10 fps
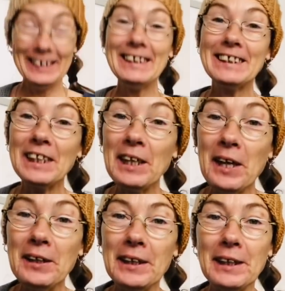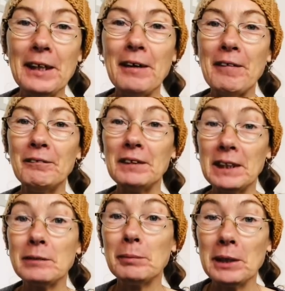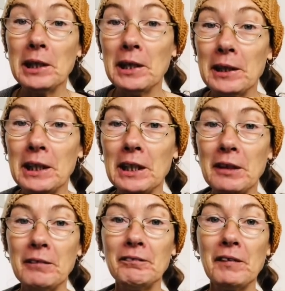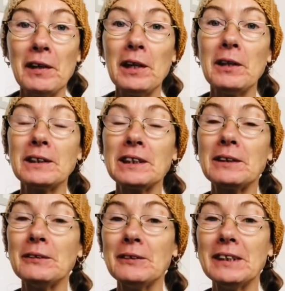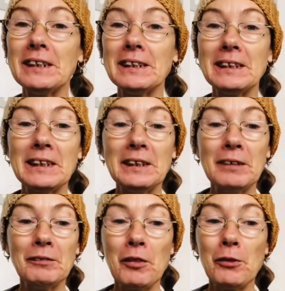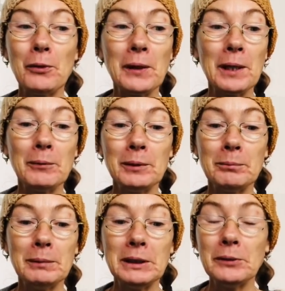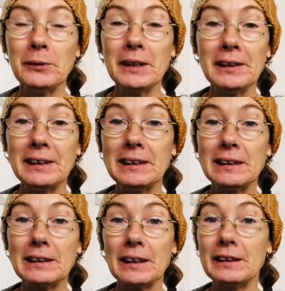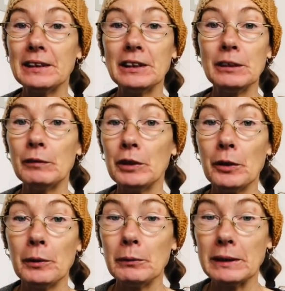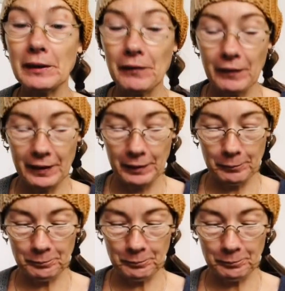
It's a learning curve. It has been a learning curve for the last 2 years. I never thought I would be doing this. I didn't even know it was a thing.